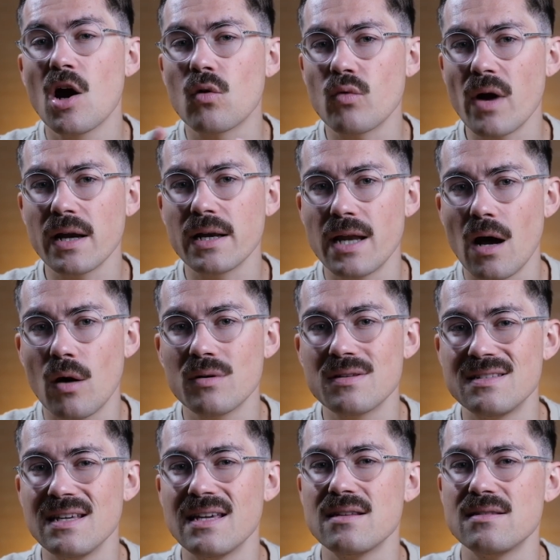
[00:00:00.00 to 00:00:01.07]
Right now,
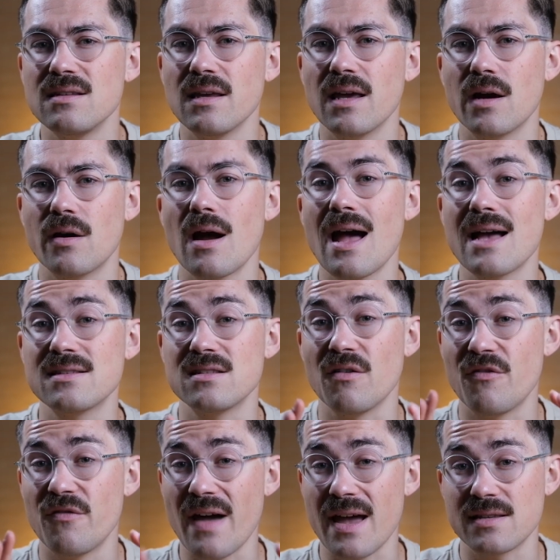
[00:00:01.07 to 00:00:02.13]
ZK Sync Era has the
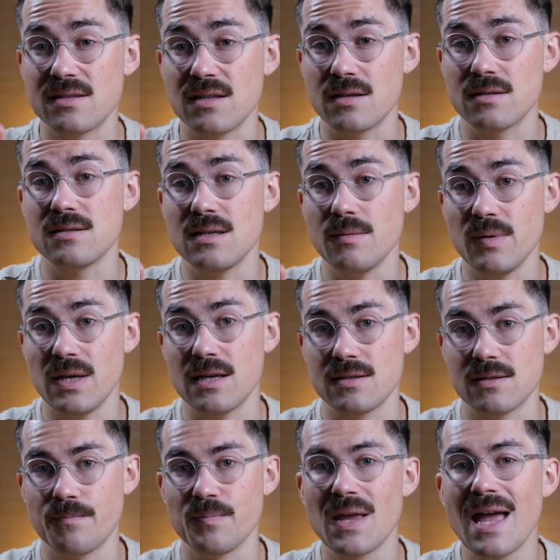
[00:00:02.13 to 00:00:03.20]
fastest
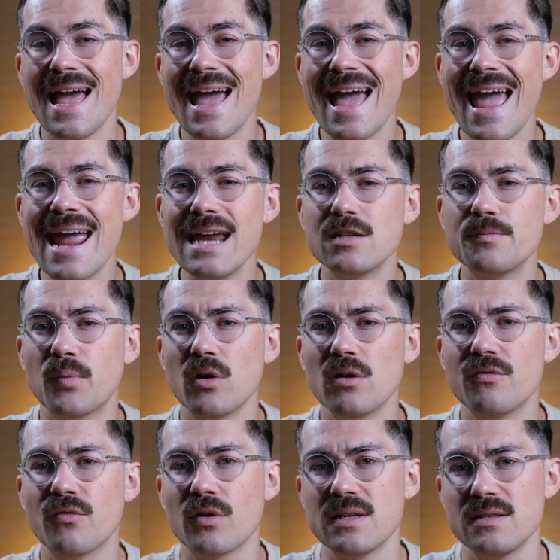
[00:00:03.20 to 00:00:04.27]
TPS,
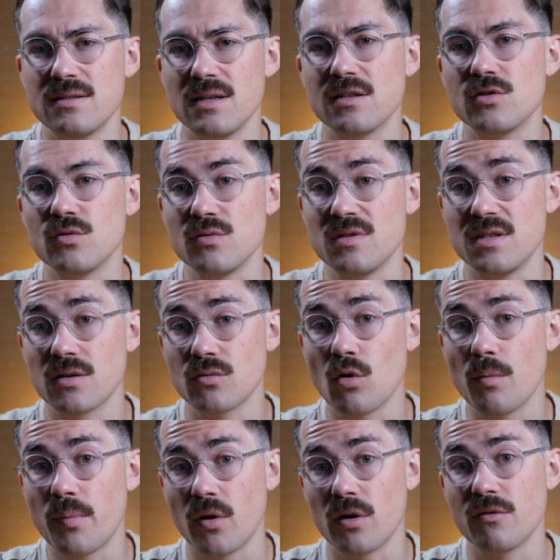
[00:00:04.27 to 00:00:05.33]
8.46 to
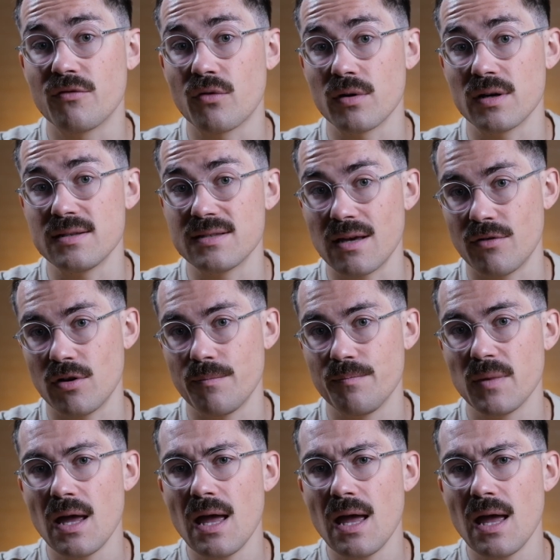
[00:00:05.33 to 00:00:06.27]
0.47.